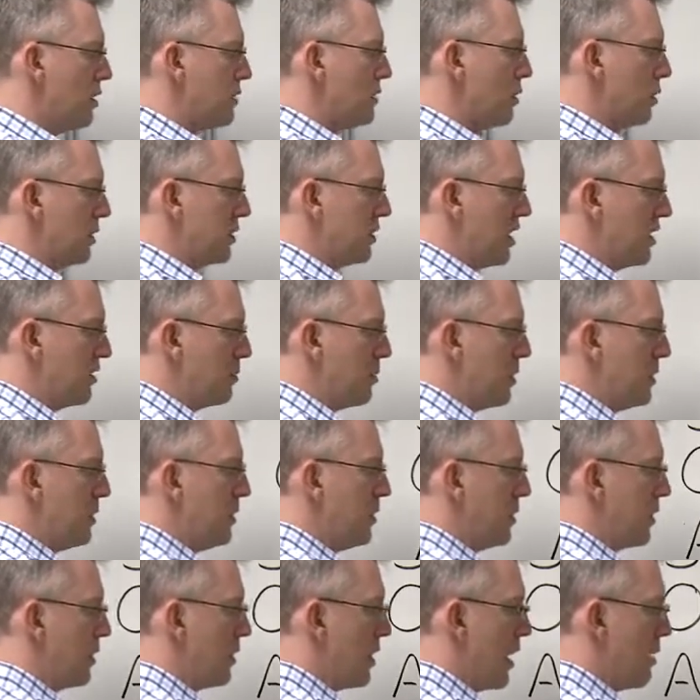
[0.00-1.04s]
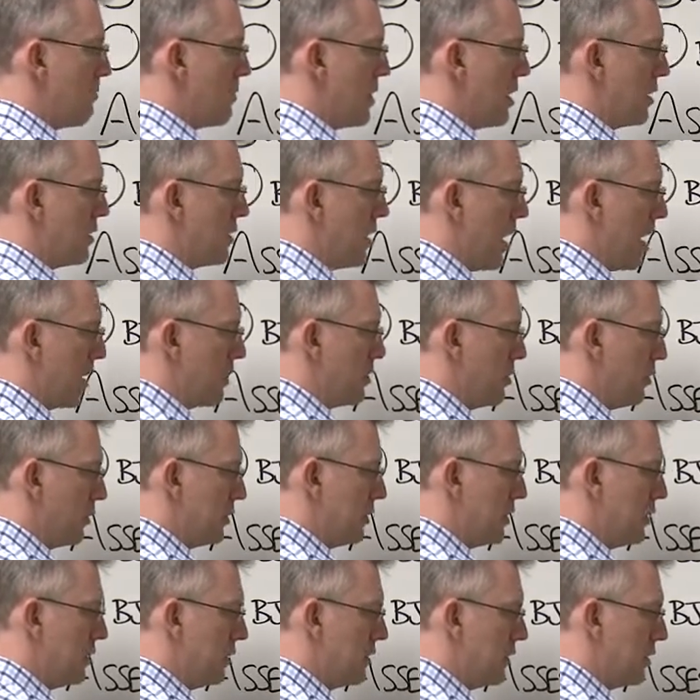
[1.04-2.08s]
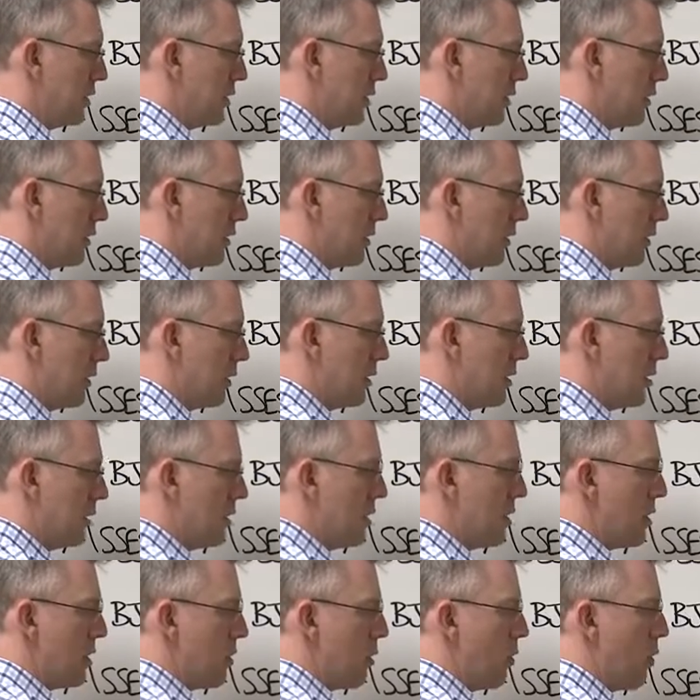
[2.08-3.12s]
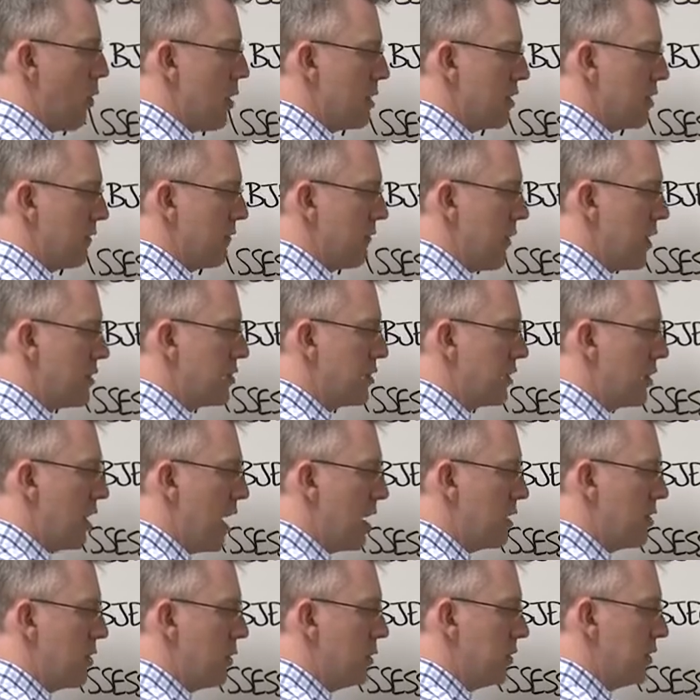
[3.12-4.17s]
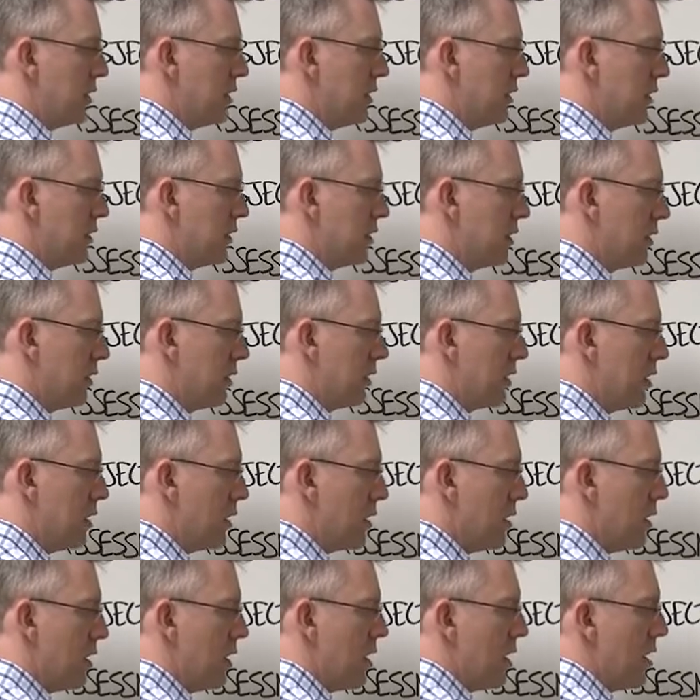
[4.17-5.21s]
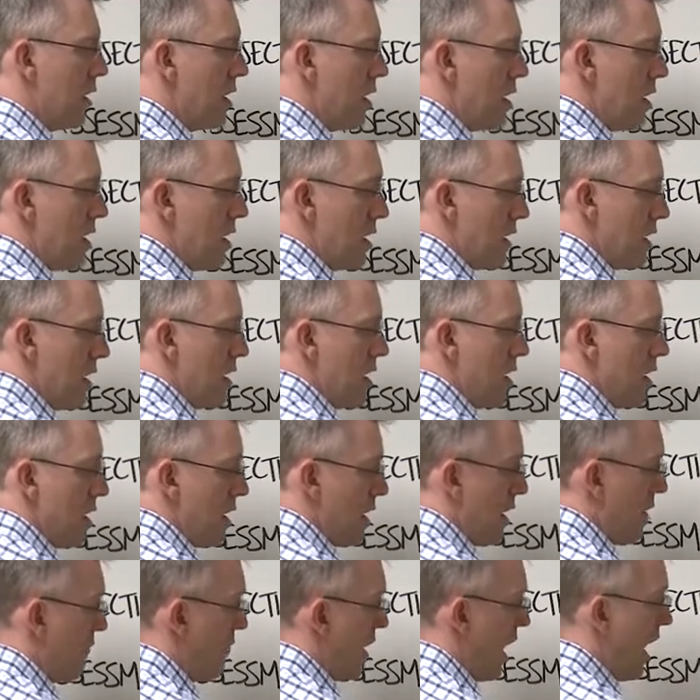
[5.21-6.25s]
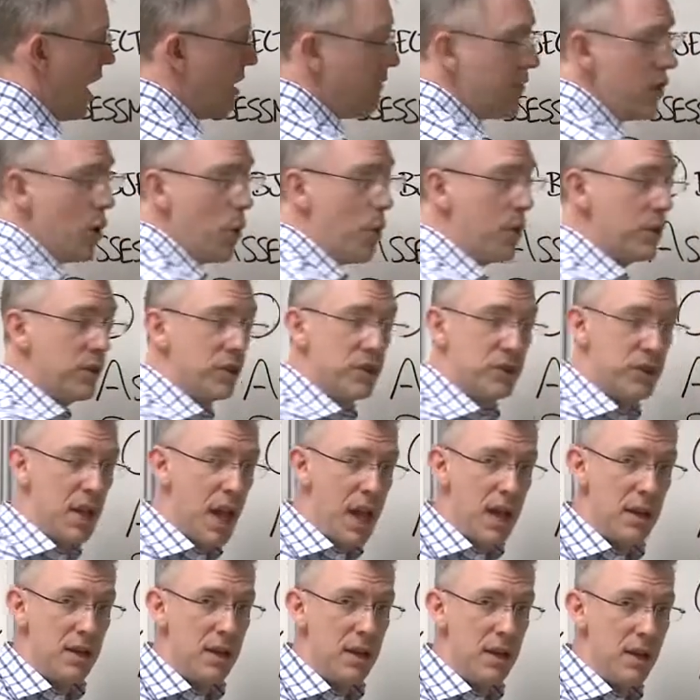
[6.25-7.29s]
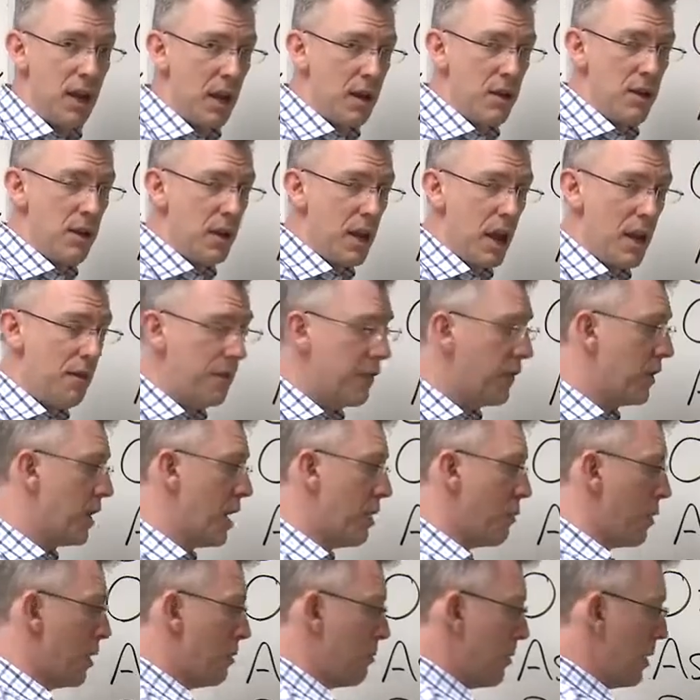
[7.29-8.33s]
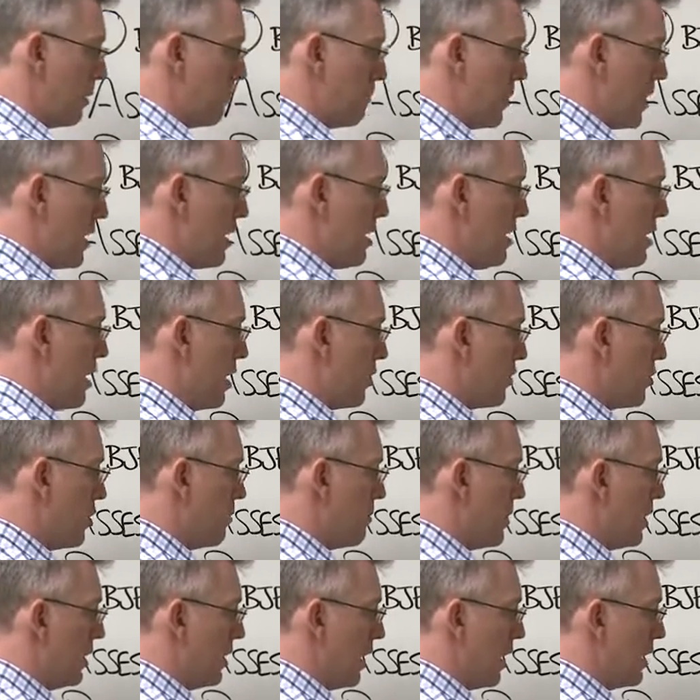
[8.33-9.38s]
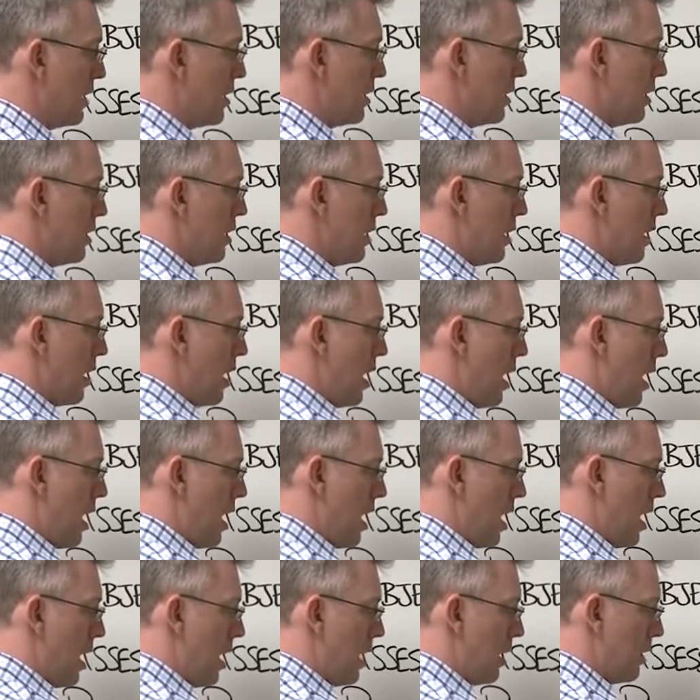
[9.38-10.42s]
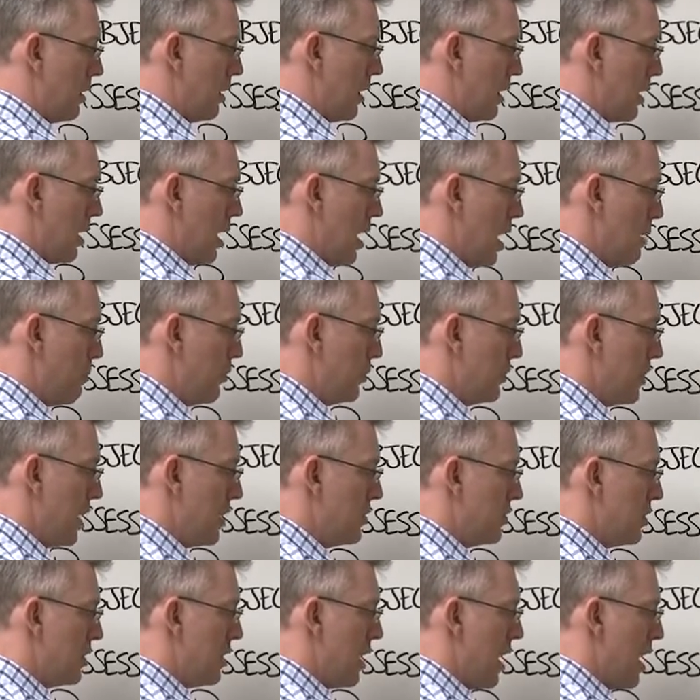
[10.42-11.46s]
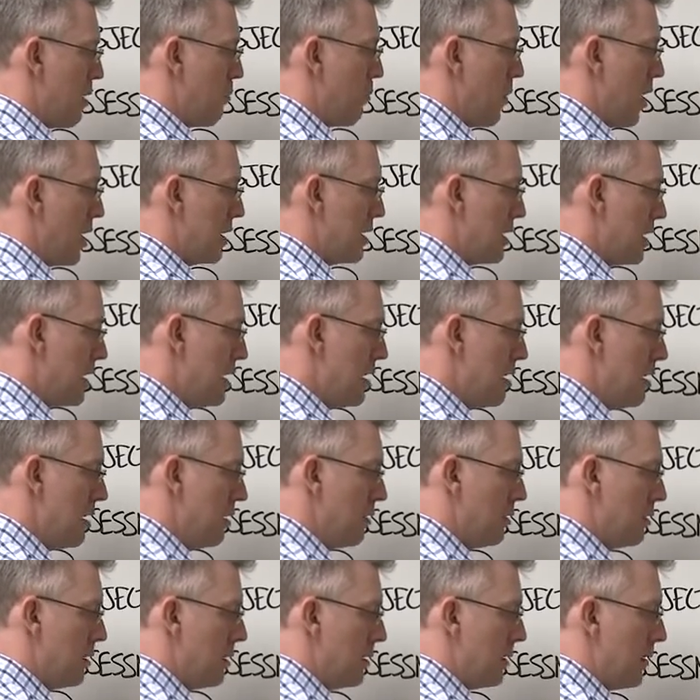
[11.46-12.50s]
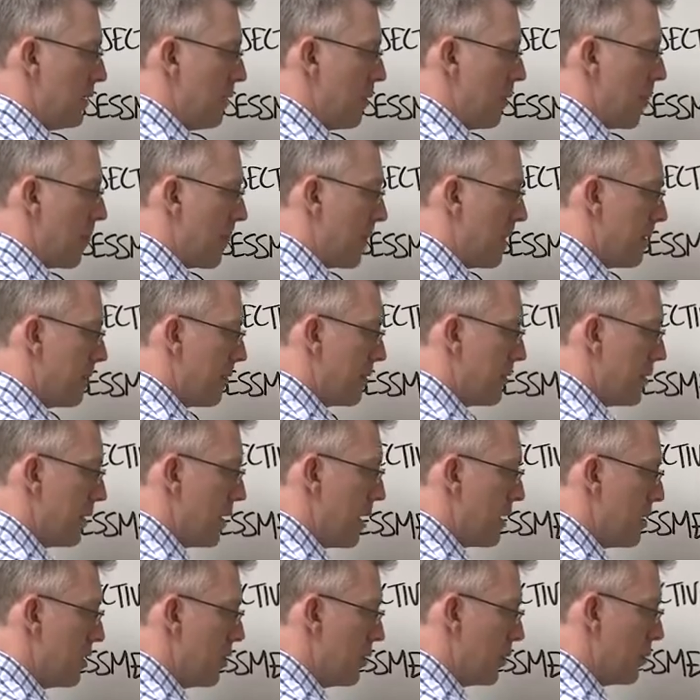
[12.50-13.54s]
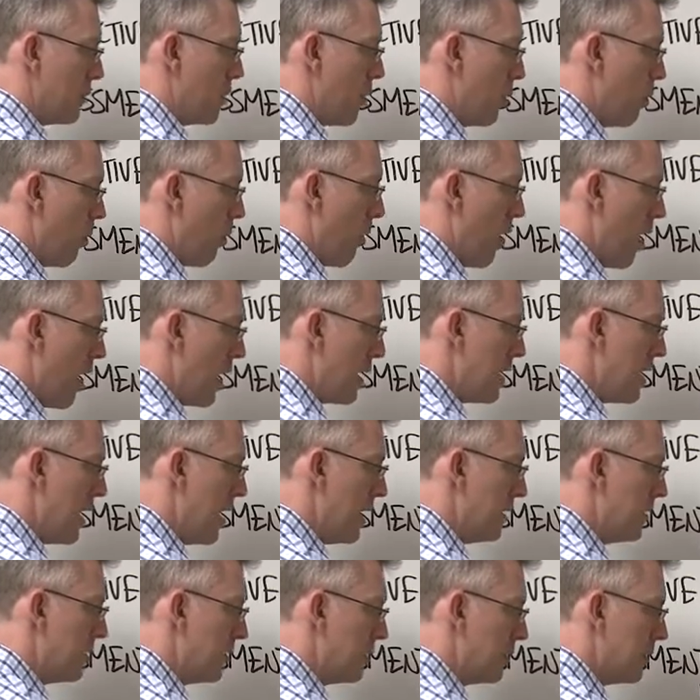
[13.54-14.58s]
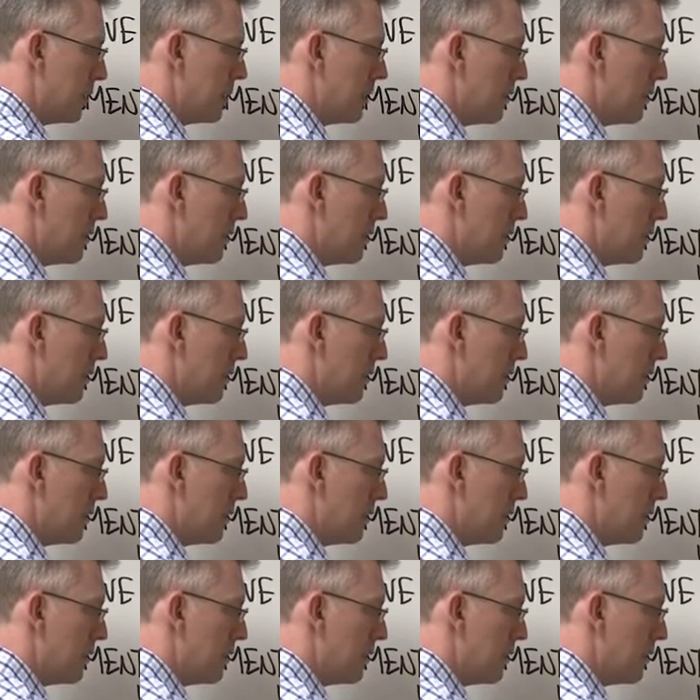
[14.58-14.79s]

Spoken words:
So assessment can be a diagnosis or a differential diagnosis. If you have no understanding and you can't figure out what it might be, it could be like hypotension MYD, and you don't know why yet,